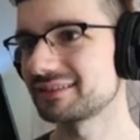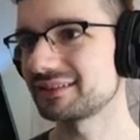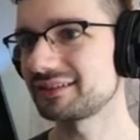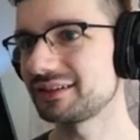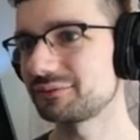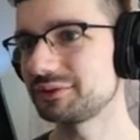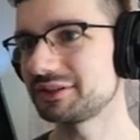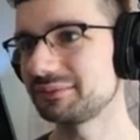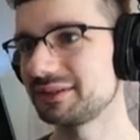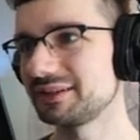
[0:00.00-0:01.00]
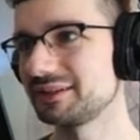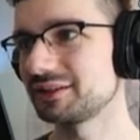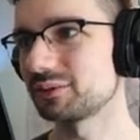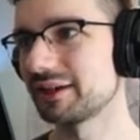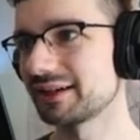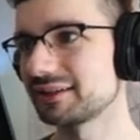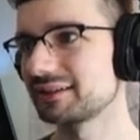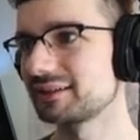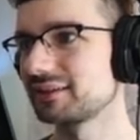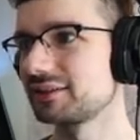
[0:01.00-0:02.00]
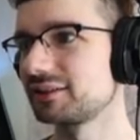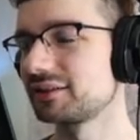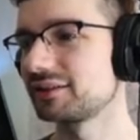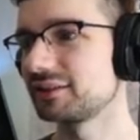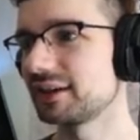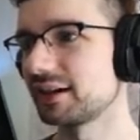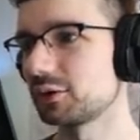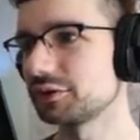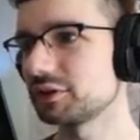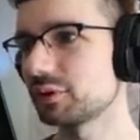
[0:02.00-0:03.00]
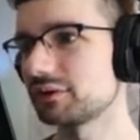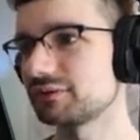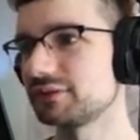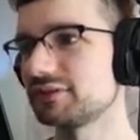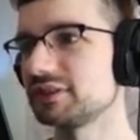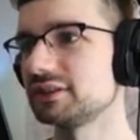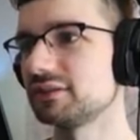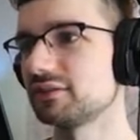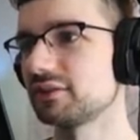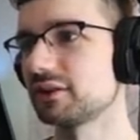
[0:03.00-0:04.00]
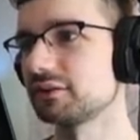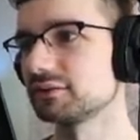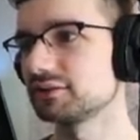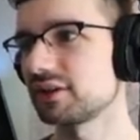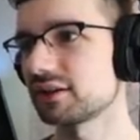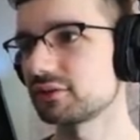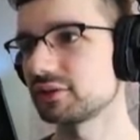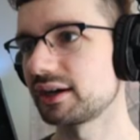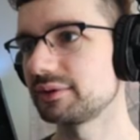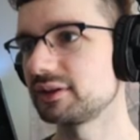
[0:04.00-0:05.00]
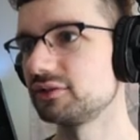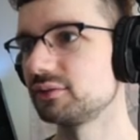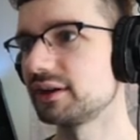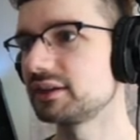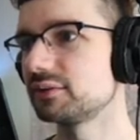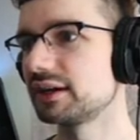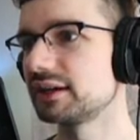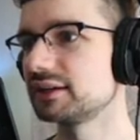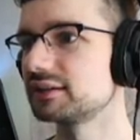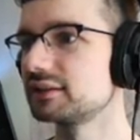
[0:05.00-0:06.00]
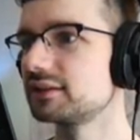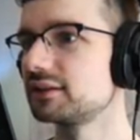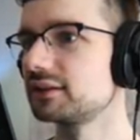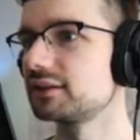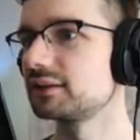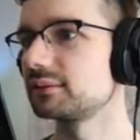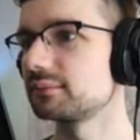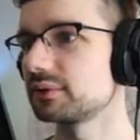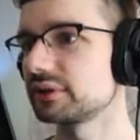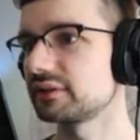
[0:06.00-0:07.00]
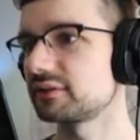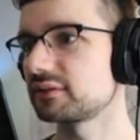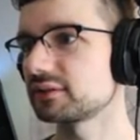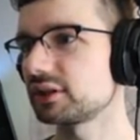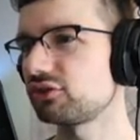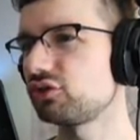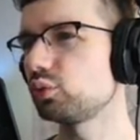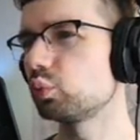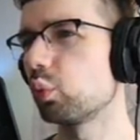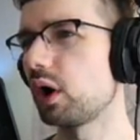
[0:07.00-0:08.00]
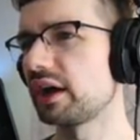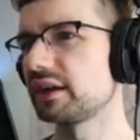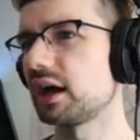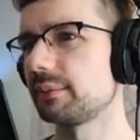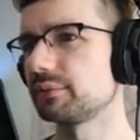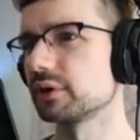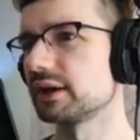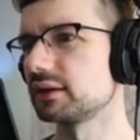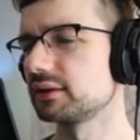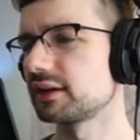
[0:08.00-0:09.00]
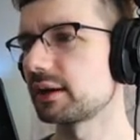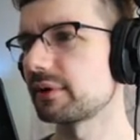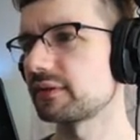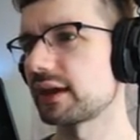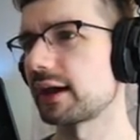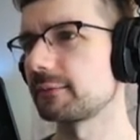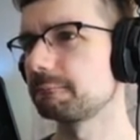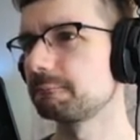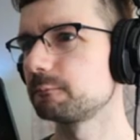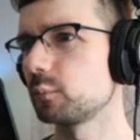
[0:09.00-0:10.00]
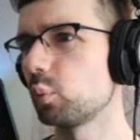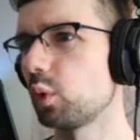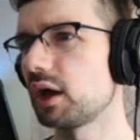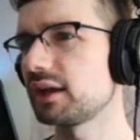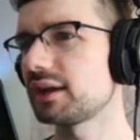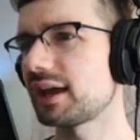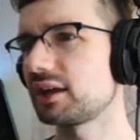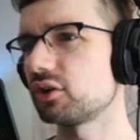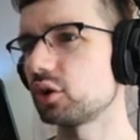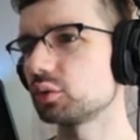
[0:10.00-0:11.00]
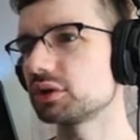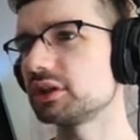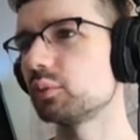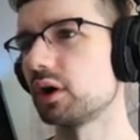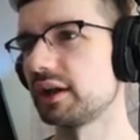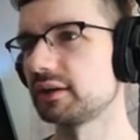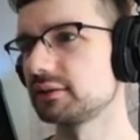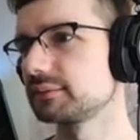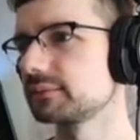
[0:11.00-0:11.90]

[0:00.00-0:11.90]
Let's see if we can be quick. Yeah, only one fifteen, so there's not a whole lot we can do anyway. But let's let's do one upgrade. How about that? One and only one.